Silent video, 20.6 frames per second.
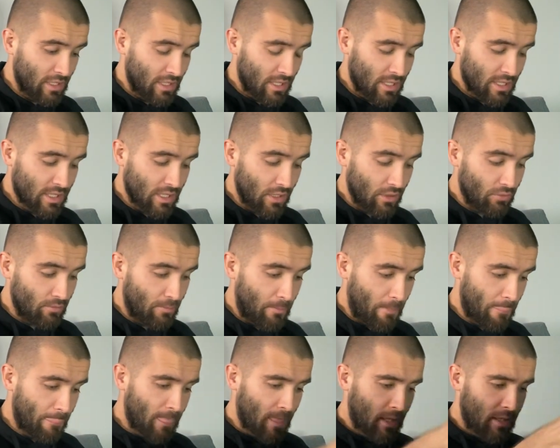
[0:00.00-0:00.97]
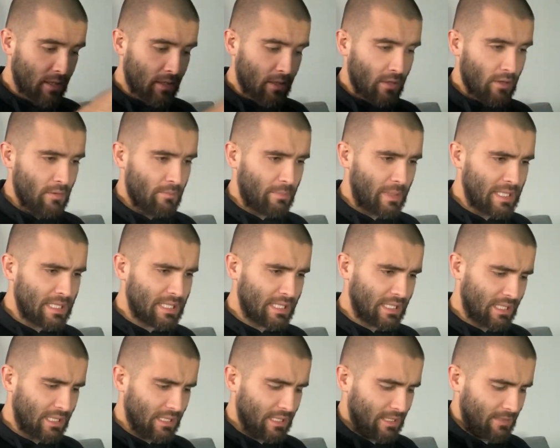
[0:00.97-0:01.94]
So
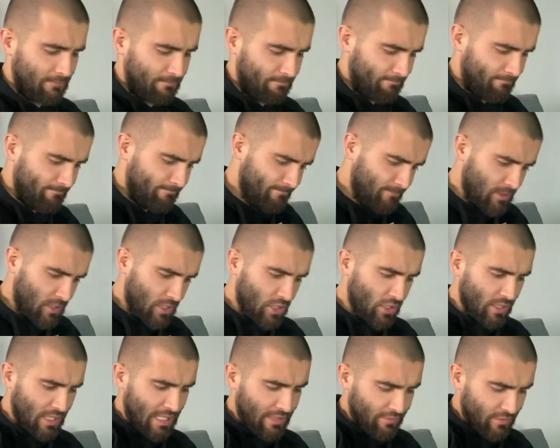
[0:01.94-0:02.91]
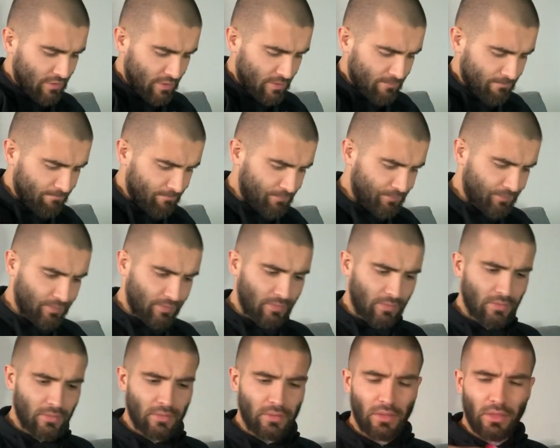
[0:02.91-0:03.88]
basically, I got given
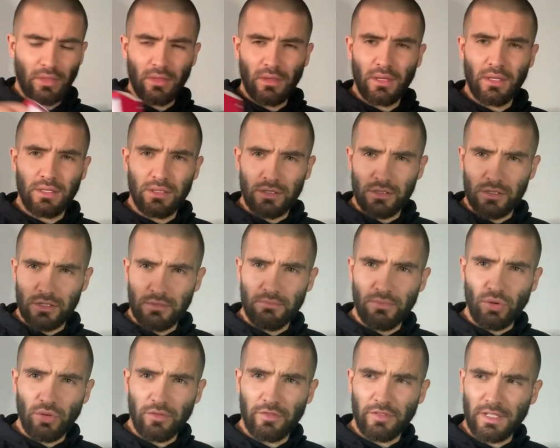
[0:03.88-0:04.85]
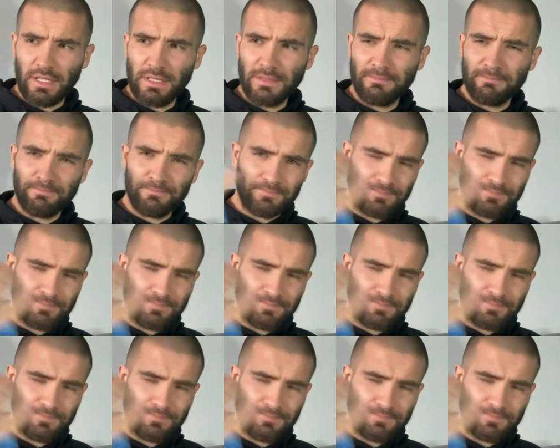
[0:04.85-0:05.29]
some morphine.